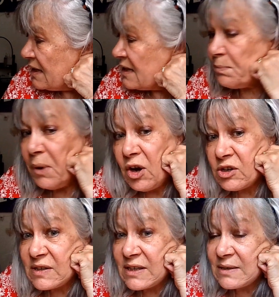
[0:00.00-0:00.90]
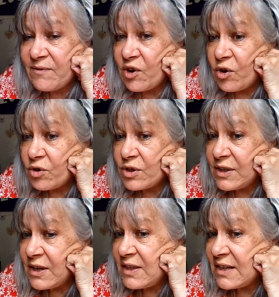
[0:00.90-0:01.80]
at least part of this vlog,
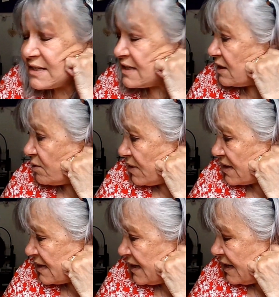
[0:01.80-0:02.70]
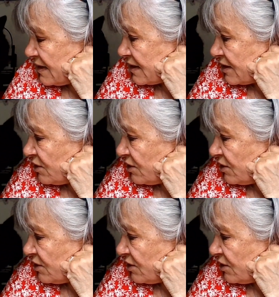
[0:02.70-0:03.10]
and then they can see the rest later?